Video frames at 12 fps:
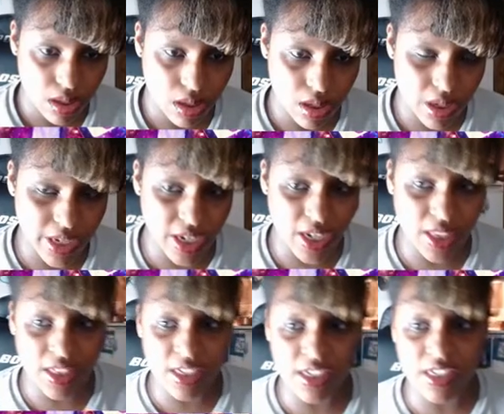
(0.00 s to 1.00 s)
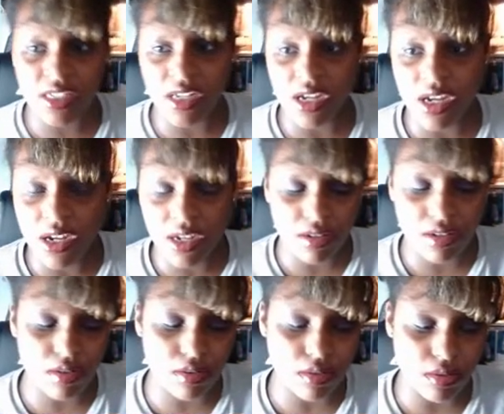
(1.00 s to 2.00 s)
Look at this
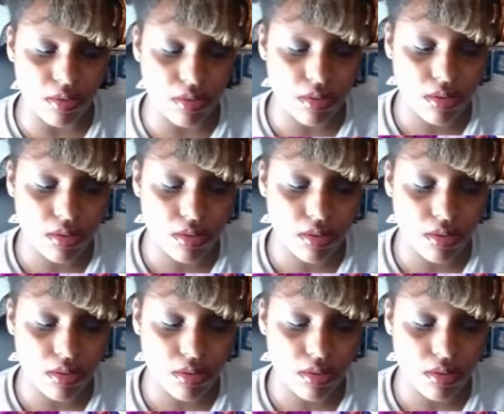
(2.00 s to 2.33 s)
title.